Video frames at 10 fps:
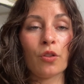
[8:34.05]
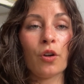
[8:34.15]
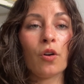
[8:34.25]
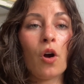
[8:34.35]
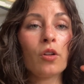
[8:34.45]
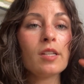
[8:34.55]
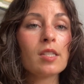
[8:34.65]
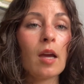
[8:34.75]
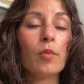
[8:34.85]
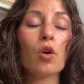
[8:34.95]
there are all these
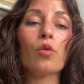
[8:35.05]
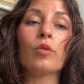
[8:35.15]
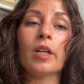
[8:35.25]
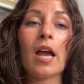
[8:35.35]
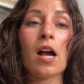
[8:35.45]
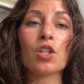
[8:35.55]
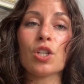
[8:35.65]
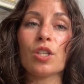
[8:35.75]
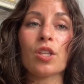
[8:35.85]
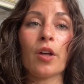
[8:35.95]
chemical
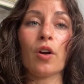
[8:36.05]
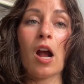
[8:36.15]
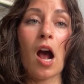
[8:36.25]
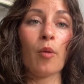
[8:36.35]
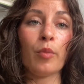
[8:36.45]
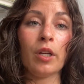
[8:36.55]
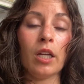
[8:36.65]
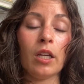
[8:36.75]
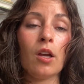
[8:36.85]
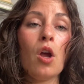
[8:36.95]
reactions that are
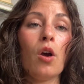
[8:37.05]
happening,